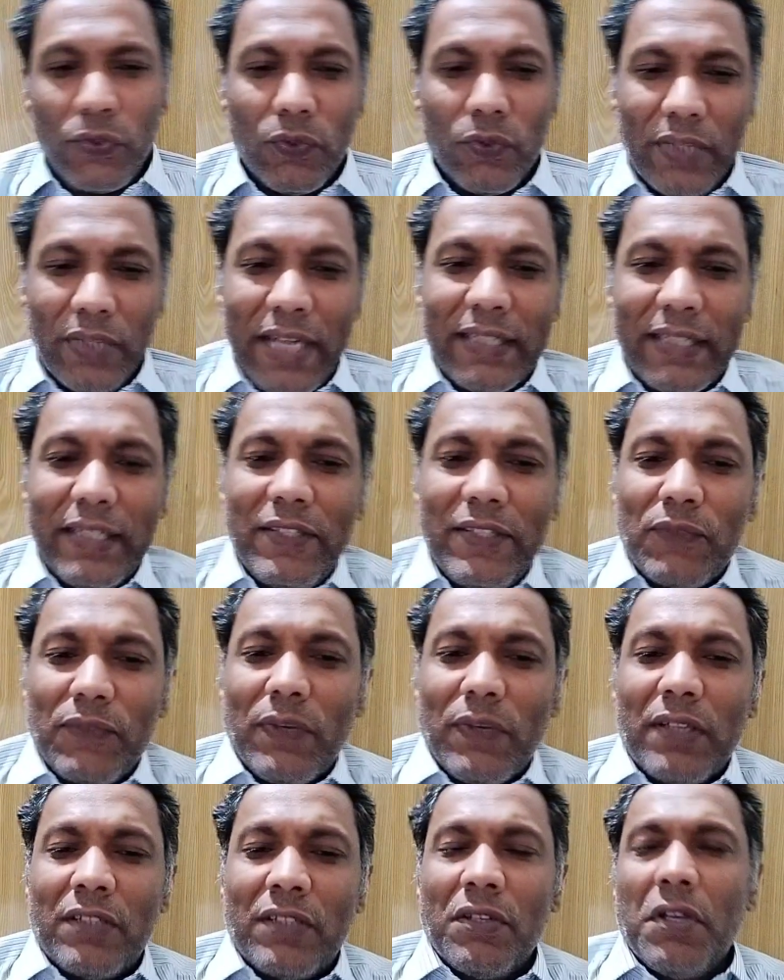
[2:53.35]
That is
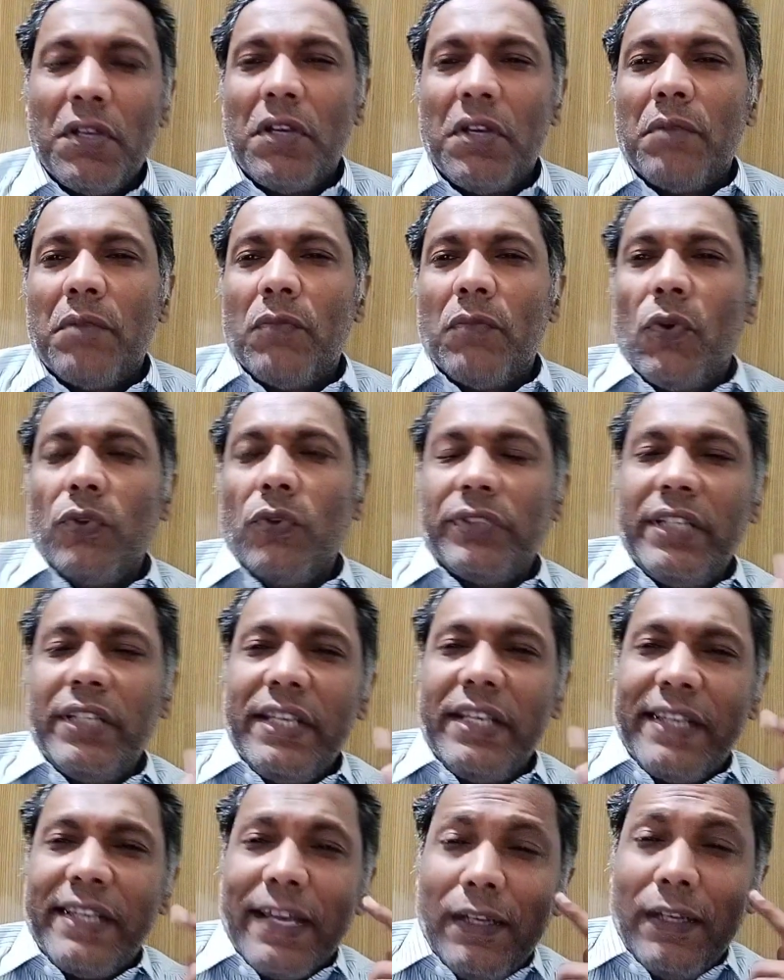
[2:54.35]
what
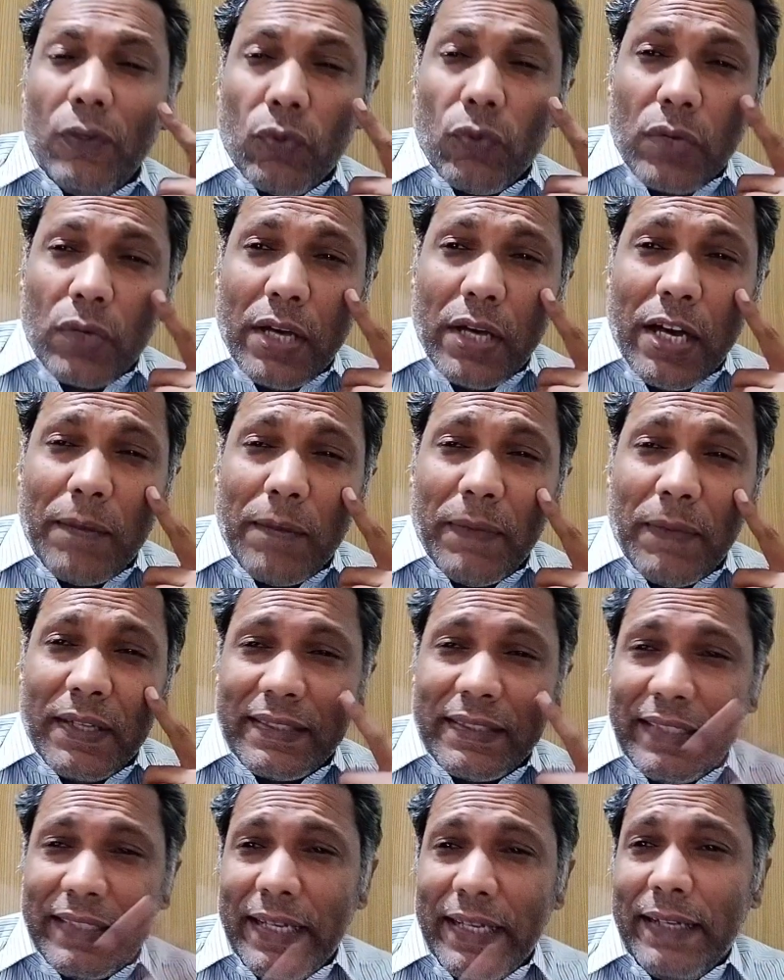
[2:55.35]
Muhoozi Kainerugaba
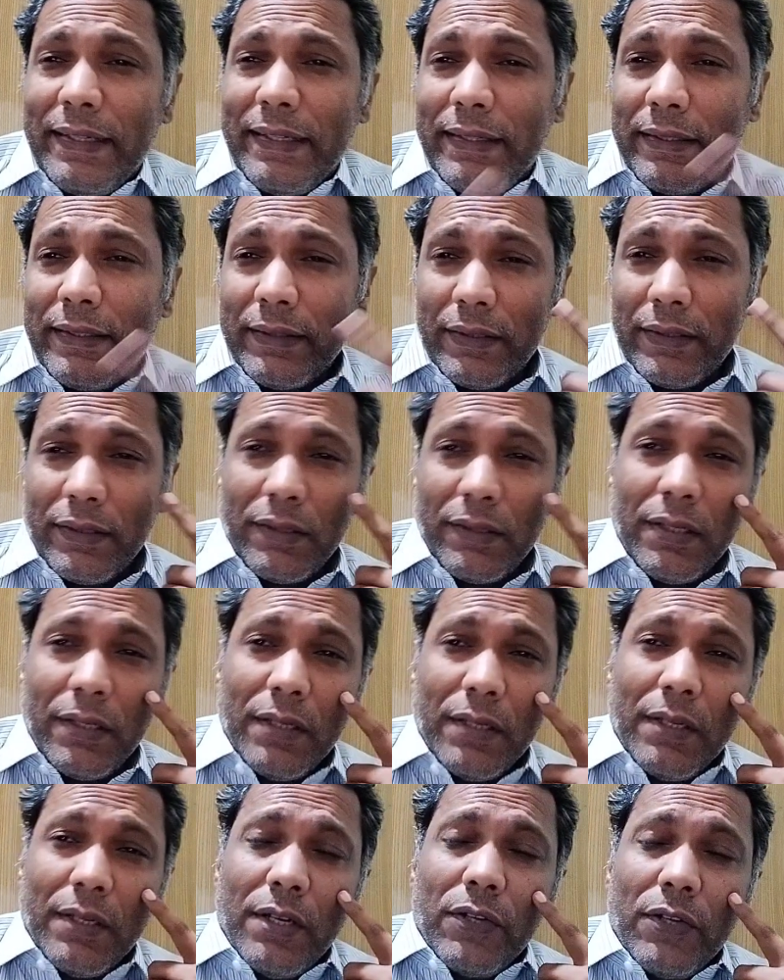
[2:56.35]
said
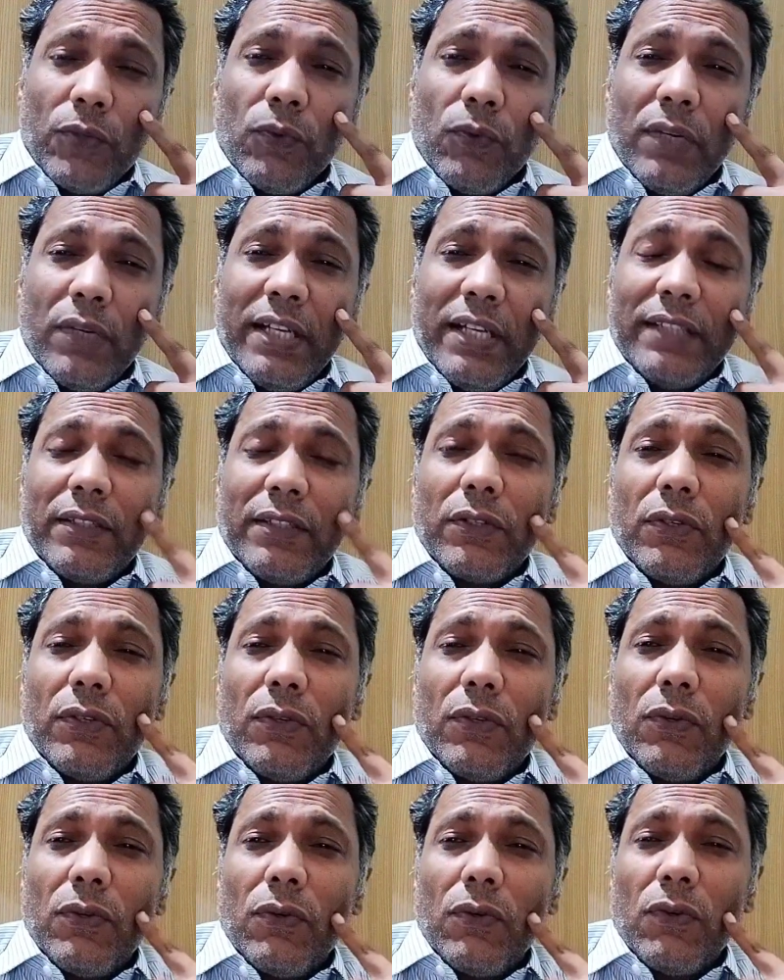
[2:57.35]
2 days
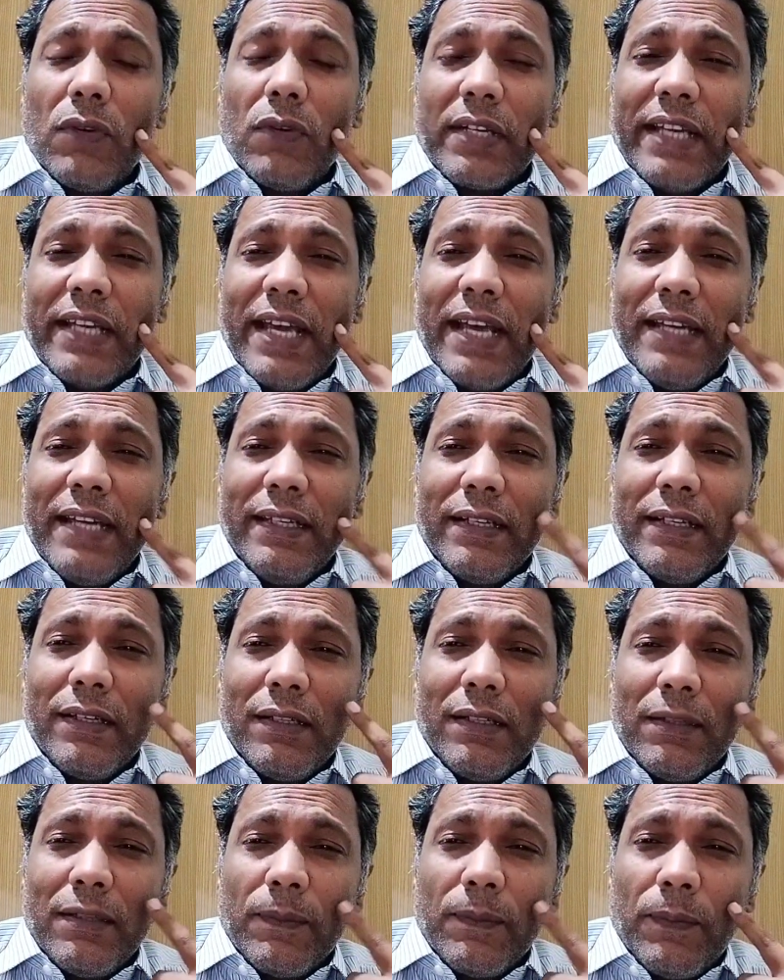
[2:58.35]
ago.
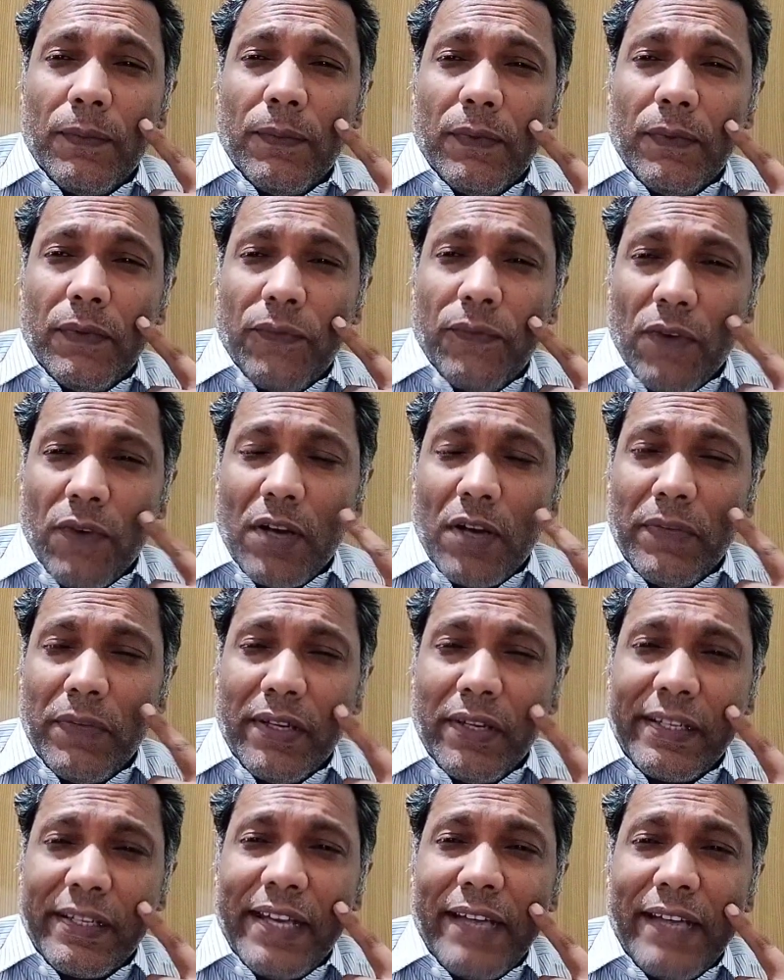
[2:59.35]

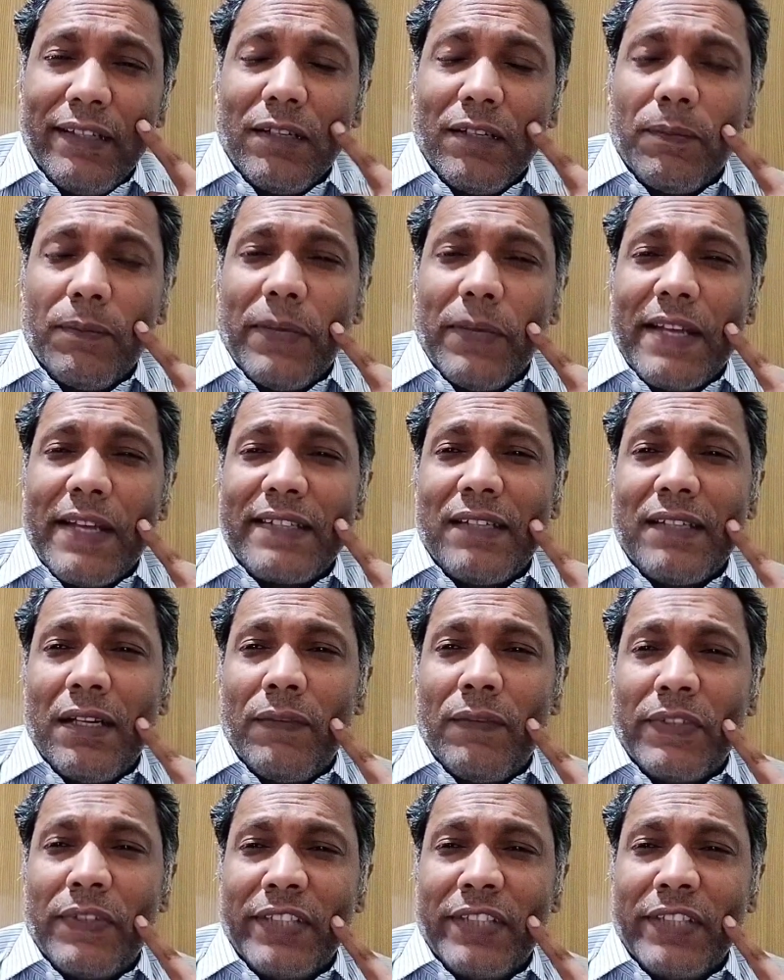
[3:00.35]
Former Kenyan president,